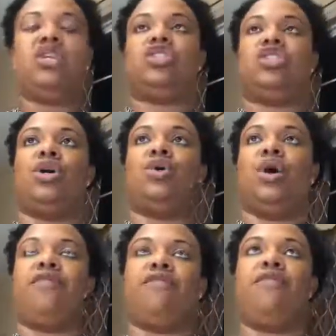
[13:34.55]
So
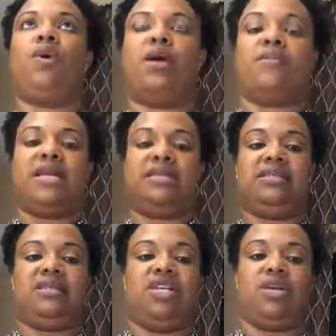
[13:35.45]
on the form,
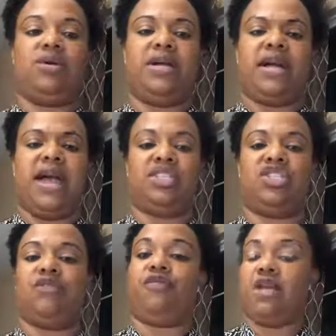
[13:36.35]
it's it
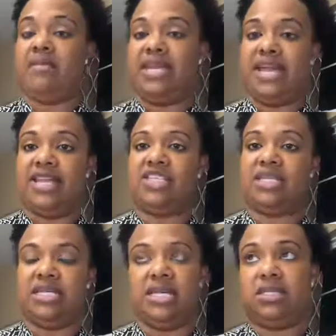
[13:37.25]
asks you for your
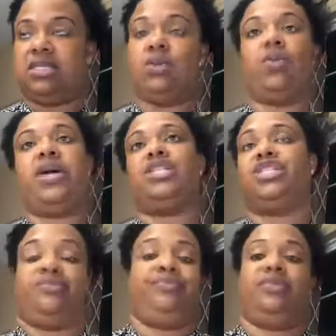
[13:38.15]
medication list,
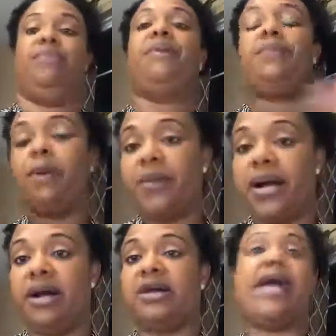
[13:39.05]
which be
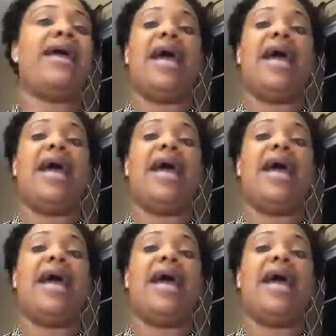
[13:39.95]
prepared.